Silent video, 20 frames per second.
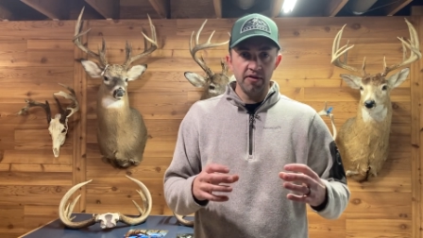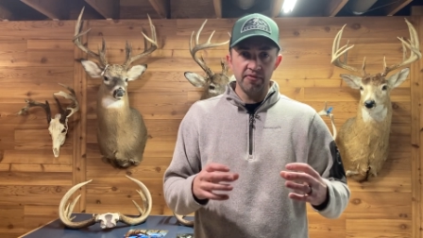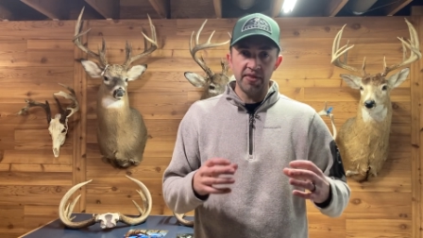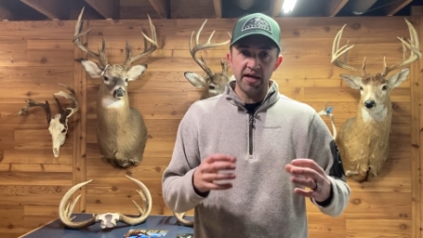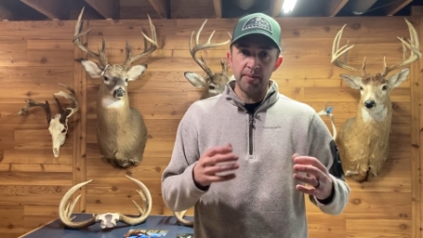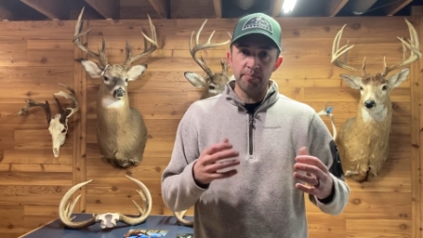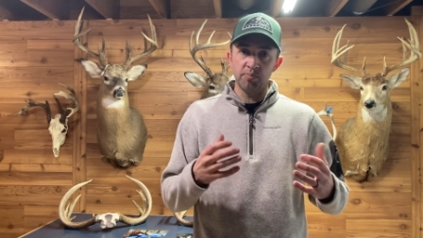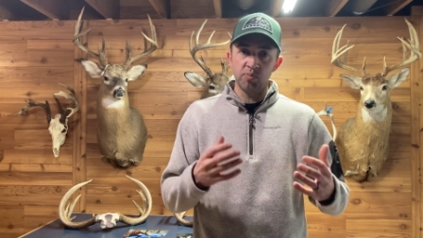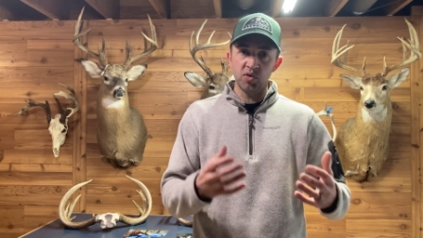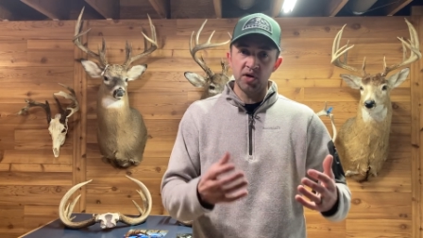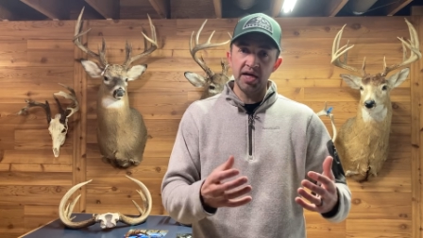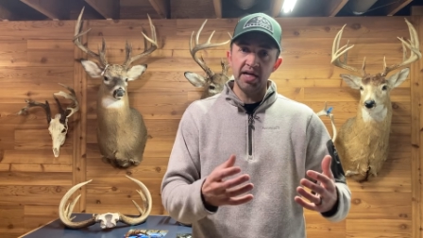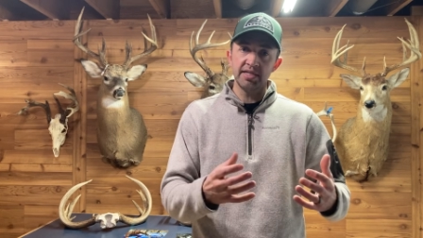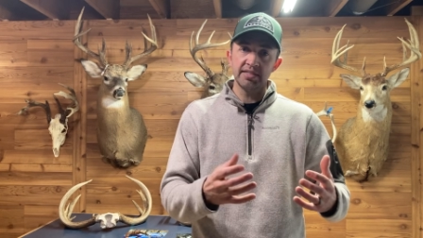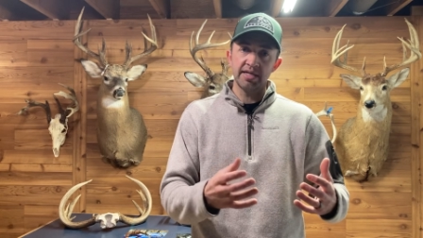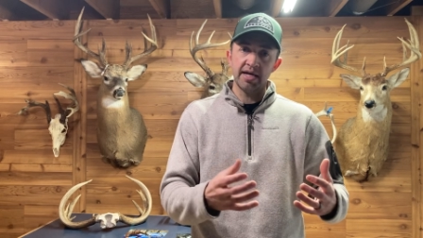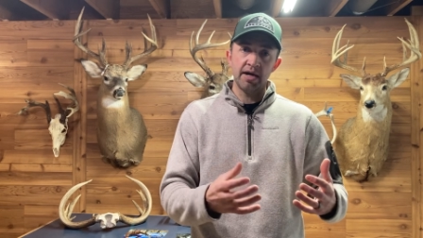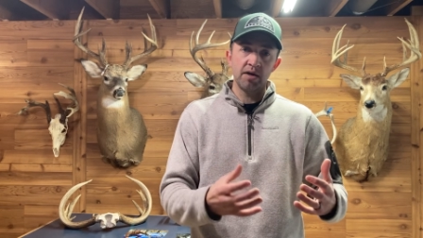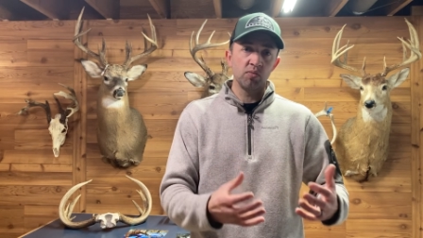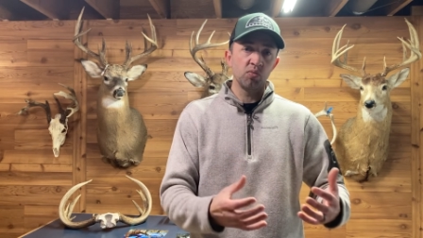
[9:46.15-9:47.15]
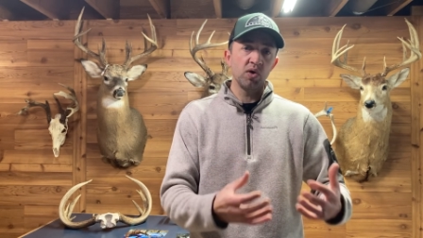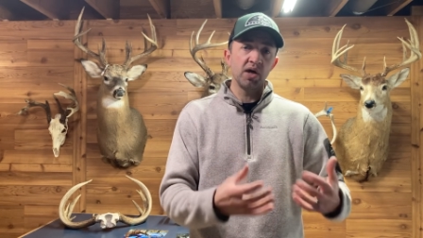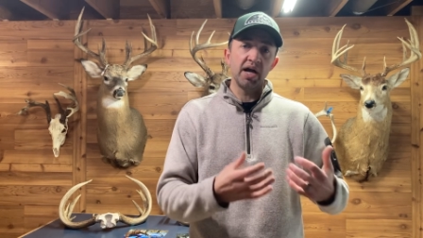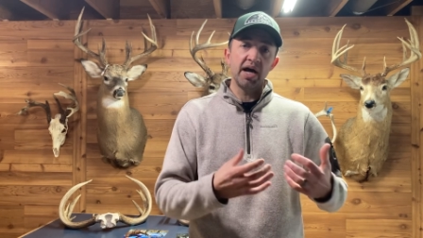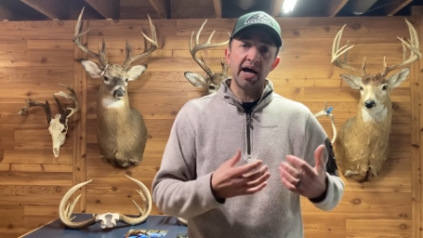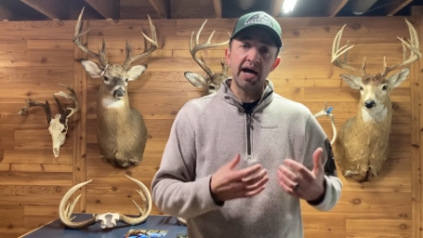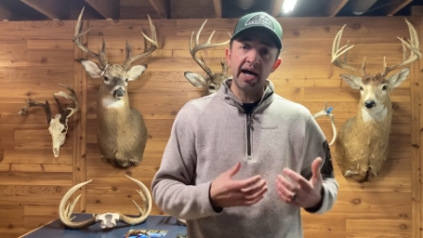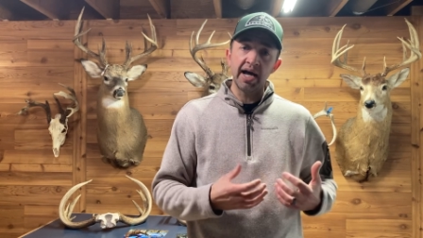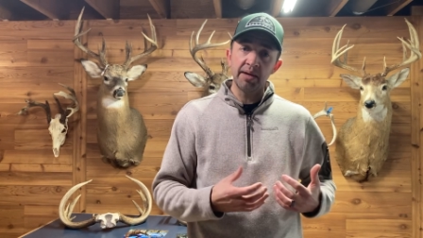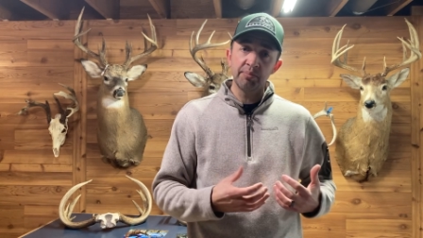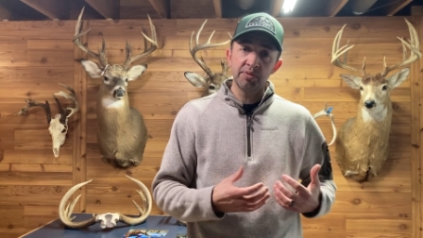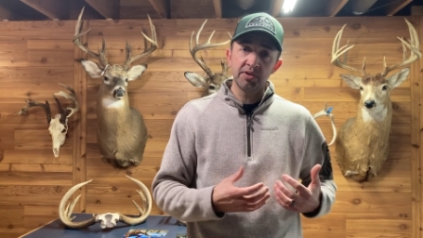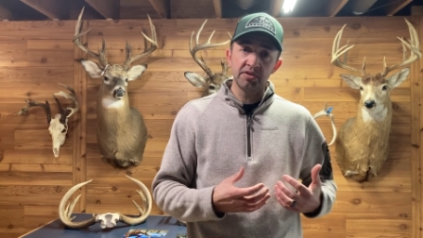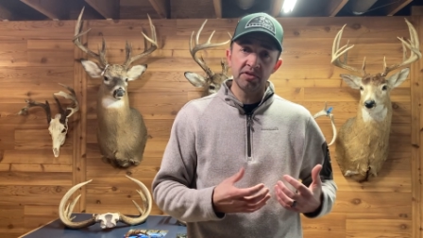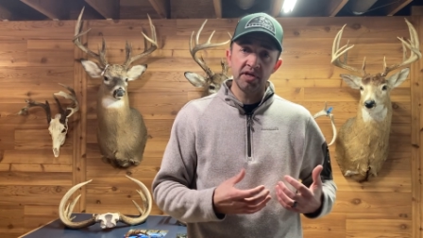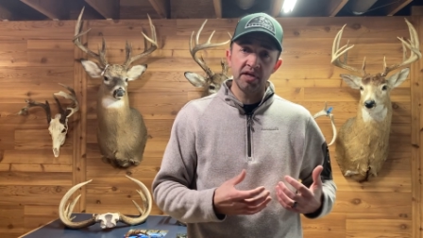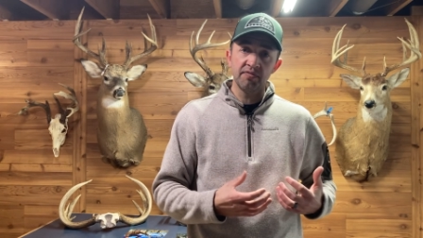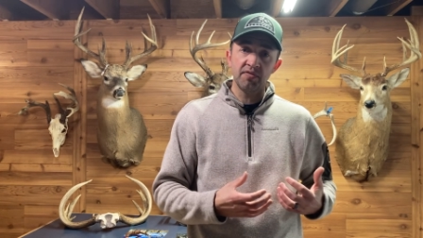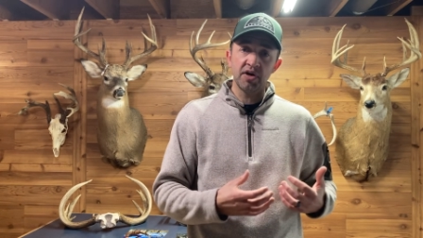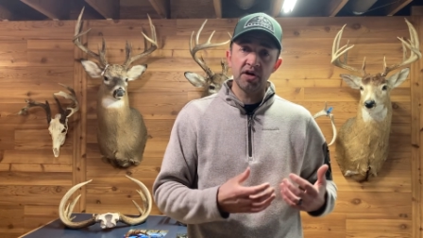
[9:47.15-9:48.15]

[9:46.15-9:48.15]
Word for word: that break down what I believe